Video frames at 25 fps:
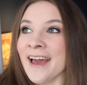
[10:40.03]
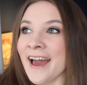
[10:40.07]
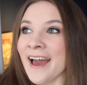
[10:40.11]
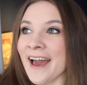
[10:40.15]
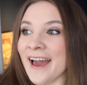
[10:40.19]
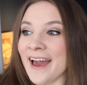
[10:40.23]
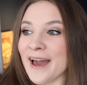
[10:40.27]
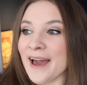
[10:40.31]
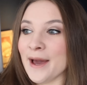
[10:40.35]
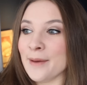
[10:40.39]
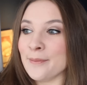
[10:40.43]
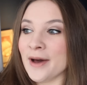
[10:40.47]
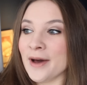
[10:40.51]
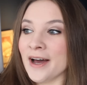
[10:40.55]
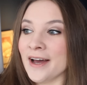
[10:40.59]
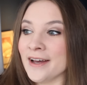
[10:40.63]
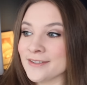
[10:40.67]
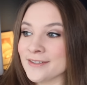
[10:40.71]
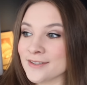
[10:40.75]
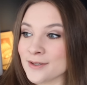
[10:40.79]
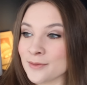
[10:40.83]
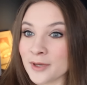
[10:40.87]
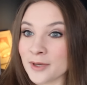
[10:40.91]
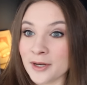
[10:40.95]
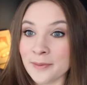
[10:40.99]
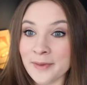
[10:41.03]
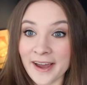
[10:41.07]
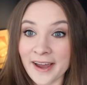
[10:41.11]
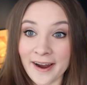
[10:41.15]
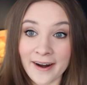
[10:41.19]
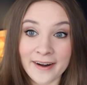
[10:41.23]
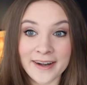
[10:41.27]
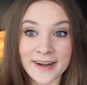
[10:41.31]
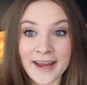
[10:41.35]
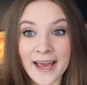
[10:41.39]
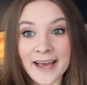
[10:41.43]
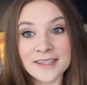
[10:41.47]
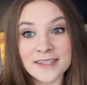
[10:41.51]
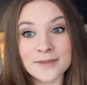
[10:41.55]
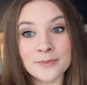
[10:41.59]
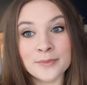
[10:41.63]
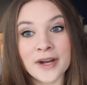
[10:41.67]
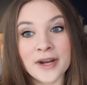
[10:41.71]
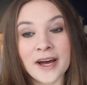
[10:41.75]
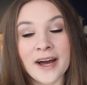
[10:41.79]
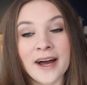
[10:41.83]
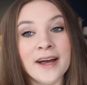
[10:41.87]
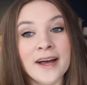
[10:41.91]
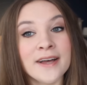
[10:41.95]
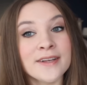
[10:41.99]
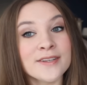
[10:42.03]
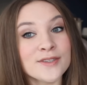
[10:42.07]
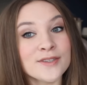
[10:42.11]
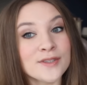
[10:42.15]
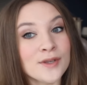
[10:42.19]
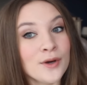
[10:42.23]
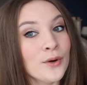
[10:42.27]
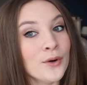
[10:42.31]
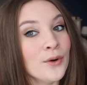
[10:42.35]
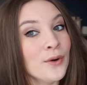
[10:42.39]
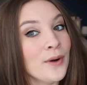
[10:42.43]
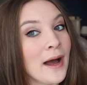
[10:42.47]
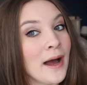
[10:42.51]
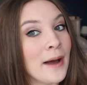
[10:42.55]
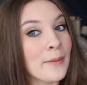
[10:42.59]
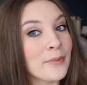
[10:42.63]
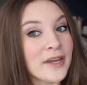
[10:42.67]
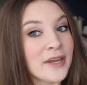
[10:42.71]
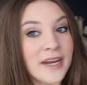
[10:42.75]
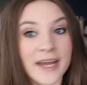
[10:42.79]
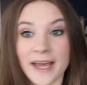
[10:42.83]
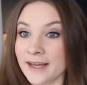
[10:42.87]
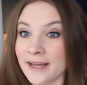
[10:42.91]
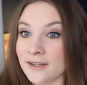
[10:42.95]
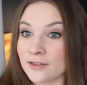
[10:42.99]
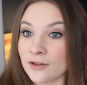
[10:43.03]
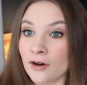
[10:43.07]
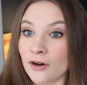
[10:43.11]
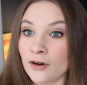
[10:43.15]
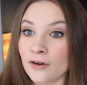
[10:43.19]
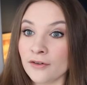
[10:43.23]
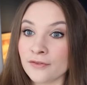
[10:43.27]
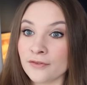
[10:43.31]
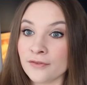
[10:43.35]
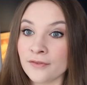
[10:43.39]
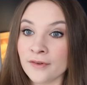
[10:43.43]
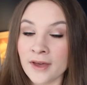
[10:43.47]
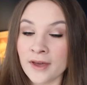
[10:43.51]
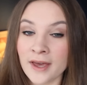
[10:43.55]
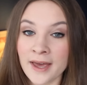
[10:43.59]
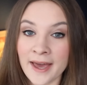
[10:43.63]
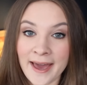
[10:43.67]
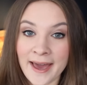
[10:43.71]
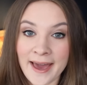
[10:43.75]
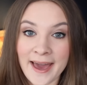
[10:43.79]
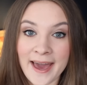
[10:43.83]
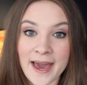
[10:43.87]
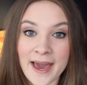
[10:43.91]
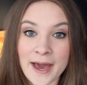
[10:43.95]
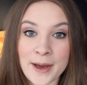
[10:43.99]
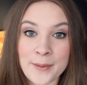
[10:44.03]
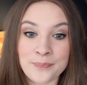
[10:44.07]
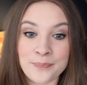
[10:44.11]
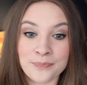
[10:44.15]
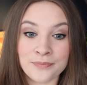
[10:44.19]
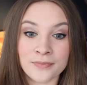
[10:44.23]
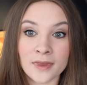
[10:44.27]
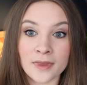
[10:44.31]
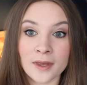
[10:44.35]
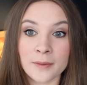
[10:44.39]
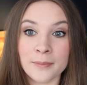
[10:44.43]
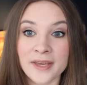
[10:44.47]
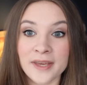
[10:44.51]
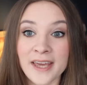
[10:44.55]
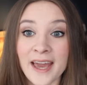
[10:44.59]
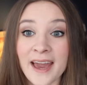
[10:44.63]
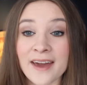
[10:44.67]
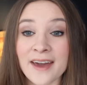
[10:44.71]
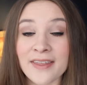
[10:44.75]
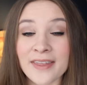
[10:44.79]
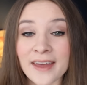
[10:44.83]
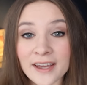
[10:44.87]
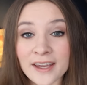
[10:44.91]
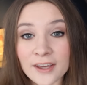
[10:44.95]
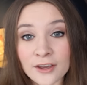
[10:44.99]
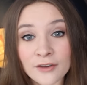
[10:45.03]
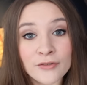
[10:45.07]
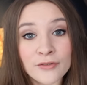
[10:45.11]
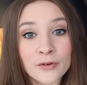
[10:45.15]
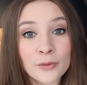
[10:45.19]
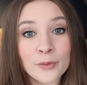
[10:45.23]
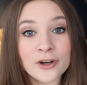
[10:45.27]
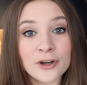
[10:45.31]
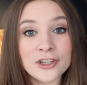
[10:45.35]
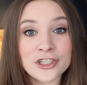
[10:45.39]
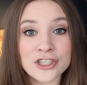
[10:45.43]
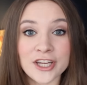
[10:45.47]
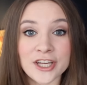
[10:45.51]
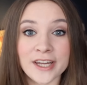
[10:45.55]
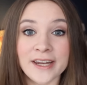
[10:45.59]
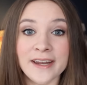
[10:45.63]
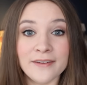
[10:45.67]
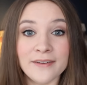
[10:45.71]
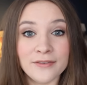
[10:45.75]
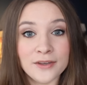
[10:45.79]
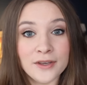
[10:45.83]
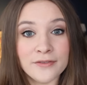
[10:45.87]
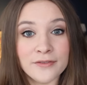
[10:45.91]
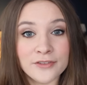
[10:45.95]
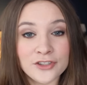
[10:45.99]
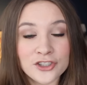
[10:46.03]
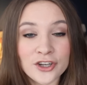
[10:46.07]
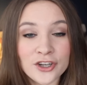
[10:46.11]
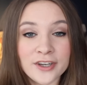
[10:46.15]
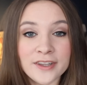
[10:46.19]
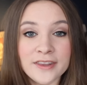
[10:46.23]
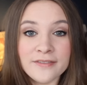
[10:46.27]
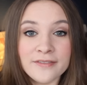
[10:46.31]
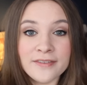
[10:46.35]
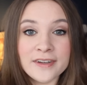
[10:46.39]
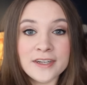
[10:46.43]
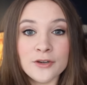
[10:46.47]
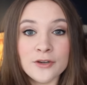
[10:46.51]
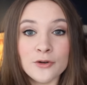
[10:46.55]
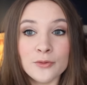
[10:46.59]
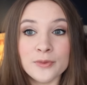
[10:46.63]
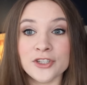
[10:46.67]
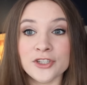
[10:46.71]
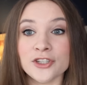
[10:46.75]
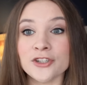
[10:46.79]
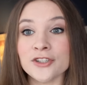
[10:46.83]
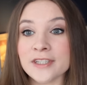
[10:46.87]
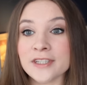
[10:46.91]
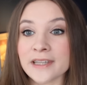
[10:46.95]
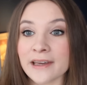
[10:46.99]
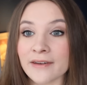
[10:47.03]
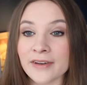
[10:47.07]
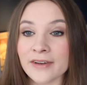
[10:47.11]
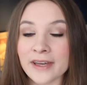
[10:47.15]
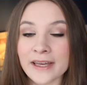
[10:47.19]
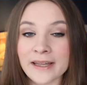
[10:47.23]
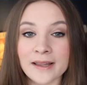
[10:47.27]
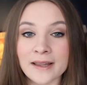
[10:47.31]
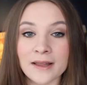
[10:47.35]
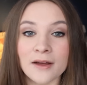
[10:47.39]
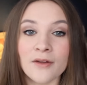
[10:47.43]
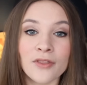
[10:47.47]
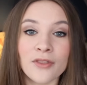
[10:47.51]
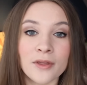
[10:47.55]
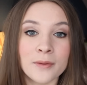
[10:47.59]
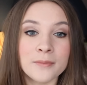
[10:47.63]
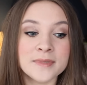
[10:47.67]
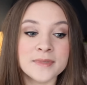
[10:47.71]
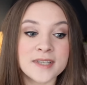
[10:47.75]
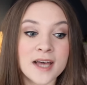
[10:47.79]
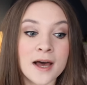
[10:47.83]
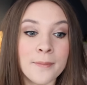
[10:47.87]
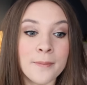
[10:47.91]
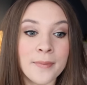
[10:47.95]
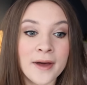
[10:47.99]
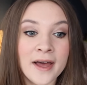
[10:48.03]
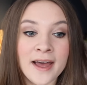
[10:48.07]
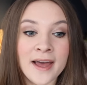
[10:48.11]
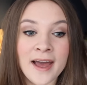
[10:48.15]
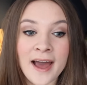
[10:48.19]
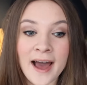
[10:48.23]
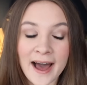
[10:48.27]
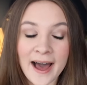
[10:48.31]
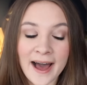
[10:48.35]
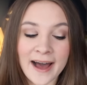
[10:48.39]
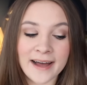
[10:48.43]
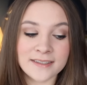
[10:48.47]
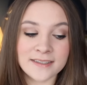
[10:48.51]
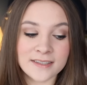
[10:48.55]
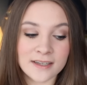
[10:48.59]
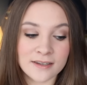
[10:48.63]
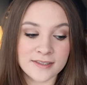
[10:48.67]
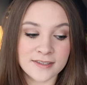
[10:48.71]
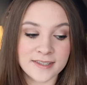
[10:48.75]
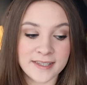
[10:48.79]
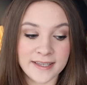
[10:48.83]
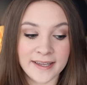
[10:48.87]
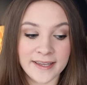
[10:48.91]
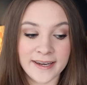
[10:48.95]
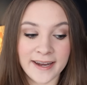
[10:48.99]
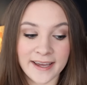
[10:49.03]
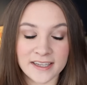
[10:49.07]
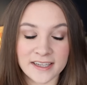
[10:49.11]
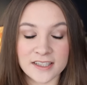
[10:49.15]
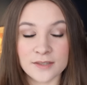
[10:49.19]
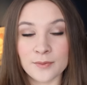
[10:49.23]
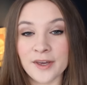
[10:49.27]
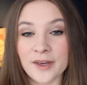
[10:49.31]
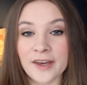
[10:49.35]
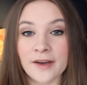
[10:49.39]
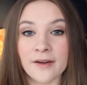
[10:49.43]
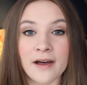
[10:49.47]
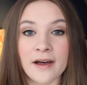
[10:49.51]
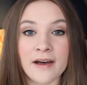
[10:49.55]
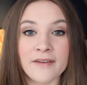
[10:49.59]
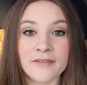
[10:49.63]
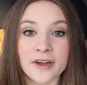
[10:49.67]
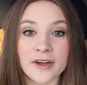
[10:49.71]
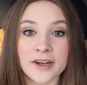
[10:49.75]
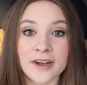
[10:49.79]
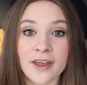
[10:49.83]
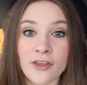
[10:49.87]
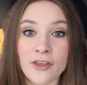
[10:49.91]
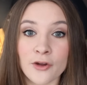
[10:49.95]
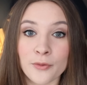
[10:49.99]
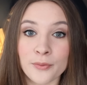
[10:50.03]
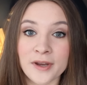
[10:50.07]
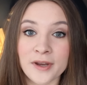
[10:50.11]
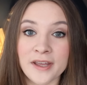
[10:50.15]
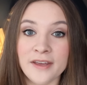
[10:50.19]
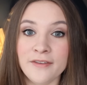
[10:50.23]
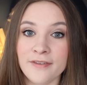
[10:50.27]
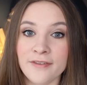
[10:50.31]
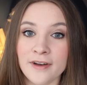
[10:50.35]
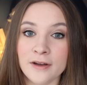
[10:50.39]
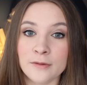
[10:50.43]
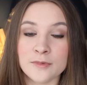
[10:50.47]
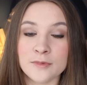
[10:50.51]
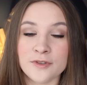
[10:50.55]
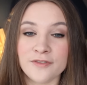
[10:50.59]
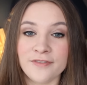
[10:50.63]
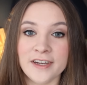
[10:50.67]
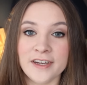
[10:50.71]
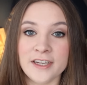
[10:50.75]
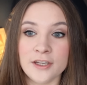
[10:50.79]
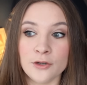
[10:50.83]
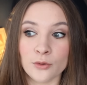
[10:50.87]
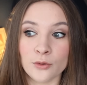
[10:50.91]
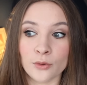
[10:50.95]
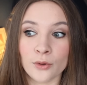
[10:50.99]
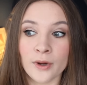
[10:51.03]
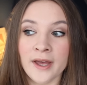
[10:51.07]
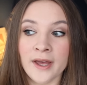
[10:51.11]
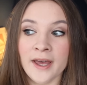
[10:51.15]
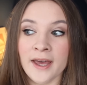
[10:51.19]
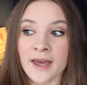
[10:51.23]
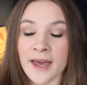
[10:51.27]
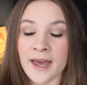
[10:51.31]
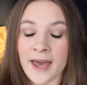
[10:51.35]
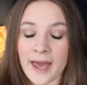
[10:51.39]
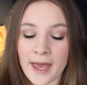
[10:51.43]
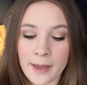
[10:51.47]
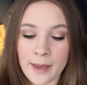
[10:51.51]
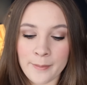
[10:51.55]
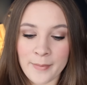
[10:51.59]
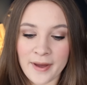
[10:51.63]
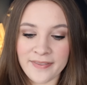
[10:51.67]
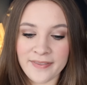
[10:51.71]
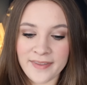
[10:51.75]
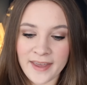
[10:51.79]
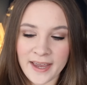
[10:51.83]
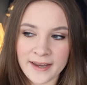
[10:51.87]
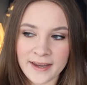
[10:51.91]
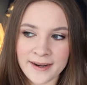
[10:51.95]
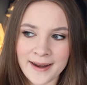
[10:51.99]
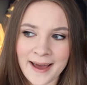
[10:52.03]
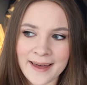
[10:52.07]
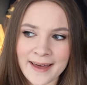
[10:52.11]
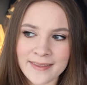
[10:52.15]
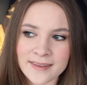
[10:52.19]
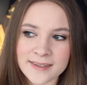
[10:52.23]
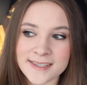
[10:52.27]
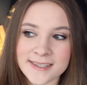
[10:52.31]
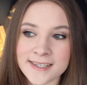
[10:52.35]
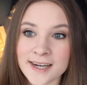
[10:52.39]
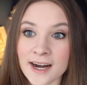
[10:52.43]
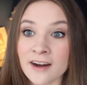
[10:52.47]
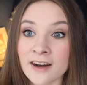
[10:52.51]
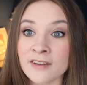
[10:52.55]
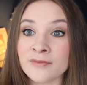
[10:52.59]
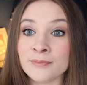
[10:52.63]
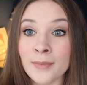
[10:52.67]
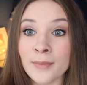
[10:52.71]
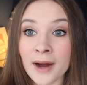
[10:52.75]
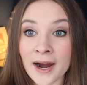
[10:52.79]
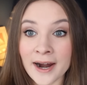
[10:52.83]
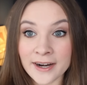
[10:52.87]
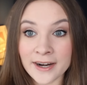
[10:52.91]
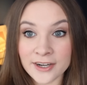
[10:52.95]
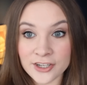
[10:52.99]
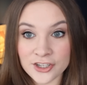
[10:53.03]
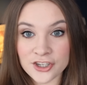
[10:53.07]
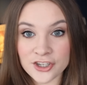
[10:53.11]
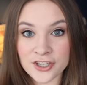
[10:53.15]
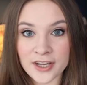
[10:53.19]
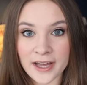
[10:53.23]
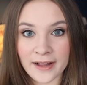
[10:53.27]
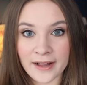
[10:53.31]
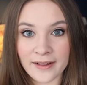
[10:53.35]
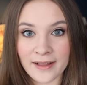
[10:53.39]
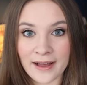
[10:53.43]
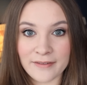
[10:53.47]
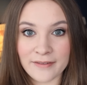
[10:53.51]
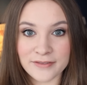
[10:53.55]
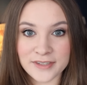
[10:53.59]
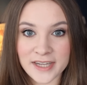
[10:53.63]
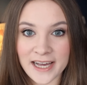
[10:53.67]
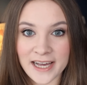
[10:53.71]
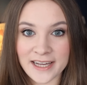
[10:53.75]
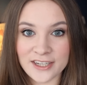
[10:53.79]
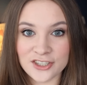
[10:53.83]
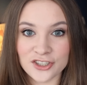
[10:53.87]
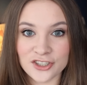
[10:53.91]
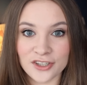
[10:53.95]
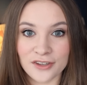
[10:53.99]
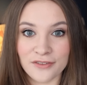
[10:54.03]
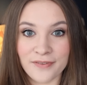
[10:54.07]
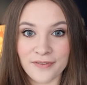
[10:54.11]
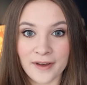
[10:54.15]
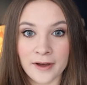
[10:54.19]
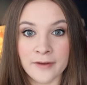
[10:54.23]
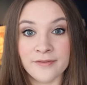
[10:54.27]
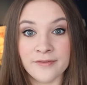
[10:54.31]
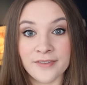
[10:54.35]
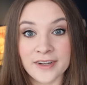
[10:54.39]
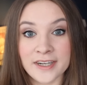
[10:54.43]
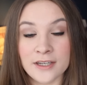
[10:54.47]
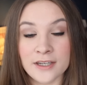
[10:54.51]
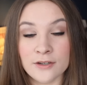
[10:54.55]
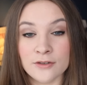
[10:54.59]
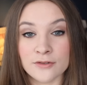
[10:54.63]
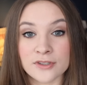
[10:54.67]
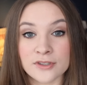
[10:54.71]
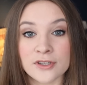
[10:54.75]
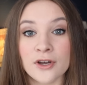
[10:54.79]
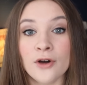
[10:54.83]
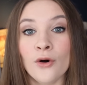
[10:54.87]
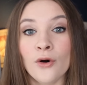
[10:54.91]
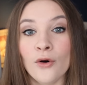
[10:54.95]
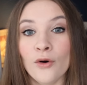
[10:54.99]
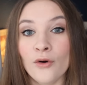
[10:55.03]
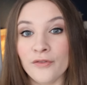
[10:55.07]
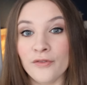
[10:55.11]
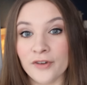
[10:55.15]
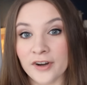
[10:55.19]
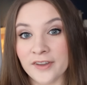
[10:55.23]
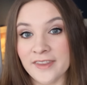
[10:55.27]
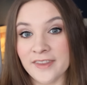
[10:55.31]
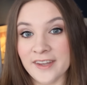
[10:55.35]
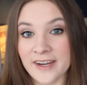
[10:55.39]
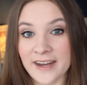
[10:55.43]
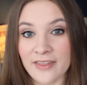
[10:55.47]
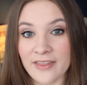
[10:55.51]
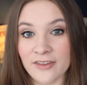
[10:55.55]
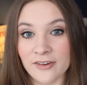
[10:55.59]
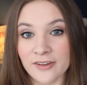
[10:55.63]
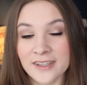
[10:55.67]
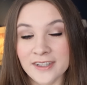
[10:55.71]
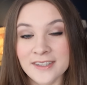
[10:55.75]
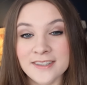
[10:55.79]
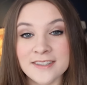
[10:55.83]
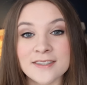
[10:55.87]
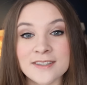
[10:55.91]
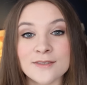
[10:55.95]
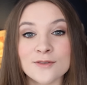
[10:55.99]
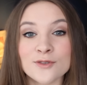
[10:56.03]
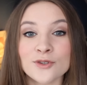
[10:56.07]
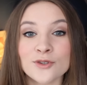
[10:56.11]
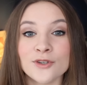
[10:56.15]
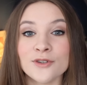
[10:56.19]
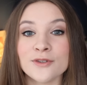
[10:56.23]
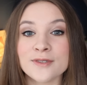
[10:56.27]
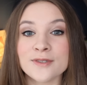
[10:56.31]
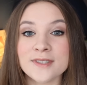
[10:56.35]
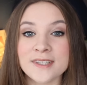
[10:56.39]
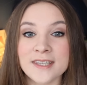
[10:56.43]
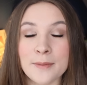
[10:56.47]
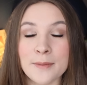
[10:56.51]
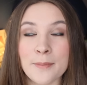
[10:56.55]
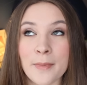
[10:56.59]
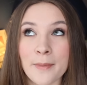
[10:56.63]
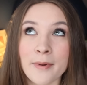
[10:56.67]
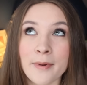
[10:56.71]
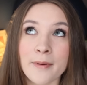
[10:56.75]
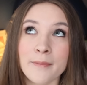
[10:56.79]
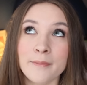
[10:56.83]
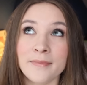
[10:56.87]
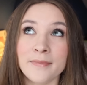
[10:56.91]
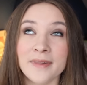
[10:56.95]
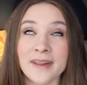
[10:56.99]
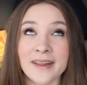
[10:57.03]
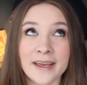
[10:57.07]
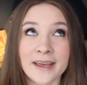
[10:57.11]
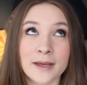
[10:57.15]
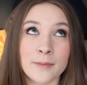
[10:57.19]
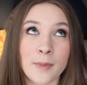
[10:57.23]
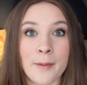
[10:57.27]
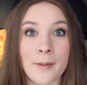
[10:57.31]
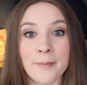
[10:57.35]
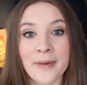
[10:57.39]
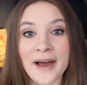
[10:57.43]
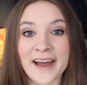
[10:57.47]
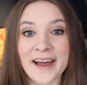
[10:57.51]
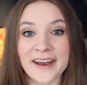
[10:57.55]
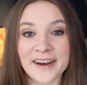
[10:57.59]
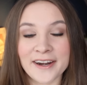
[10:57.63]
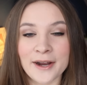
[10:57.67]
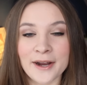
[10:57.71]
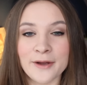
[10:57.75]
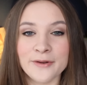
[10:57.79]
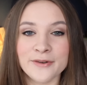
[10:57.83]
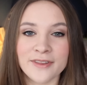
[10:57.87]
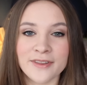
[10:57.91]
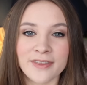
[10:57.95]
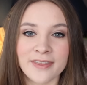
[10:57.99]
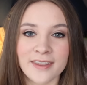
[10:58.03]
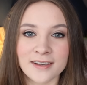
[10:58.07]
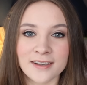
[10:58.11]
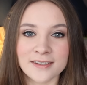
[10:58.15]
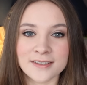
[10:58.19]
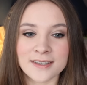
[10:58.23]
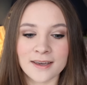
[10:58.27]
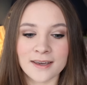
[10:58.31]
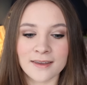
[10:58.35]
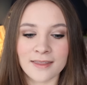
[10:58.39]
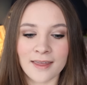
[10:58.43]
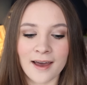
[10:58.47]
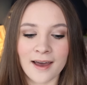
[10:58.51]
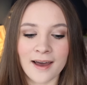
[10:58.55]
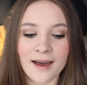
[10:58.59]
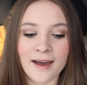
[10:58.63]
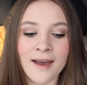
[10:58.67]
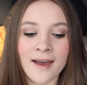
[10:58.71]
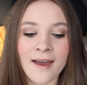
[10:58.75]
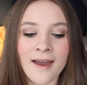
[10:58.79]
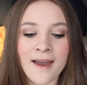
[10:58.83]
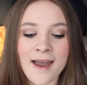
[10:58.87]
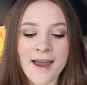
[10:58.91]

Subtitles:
So I'm going to meet her in Edinburgh, so I'm going to head off. But yeah, thank you for watching. If you've enjoyed the video, be sure to give it a little thumbs up, and I'll see you next week. I'll have another pre-filmed video, and then at the start of March I'll have to actually film videos over in the Netherlands, so you'll see like my background and things like that.